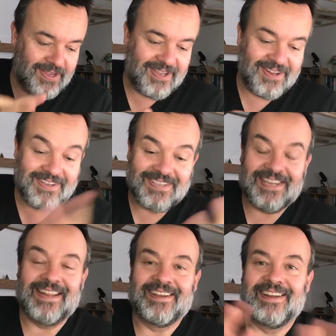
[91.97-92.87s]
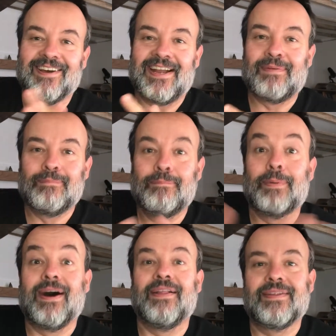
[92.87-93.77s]
you can say anything you like,
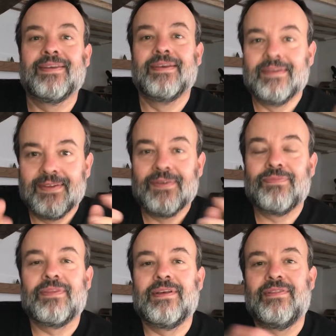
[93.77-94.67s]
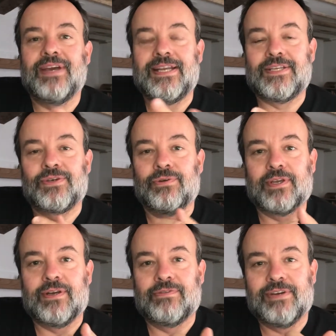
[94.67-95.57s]
but then he saw the
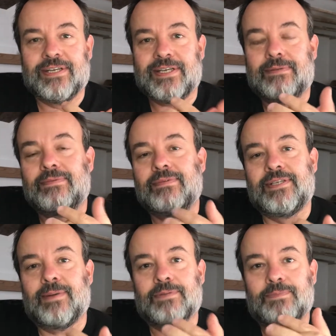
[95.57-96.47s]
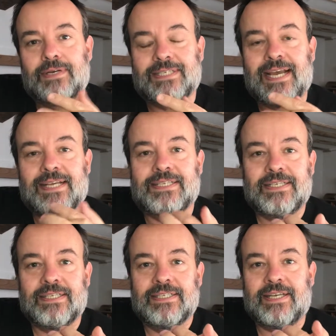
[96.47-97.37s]
girlfriend he dumped by
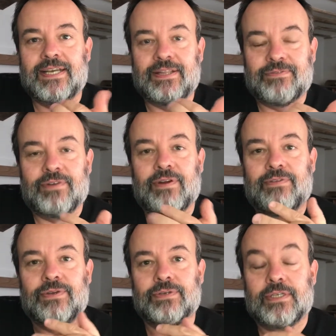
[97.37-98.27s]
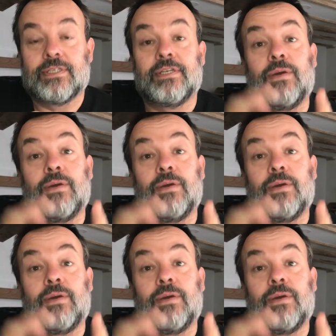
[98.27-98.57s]
text sitting in the front row of the audience.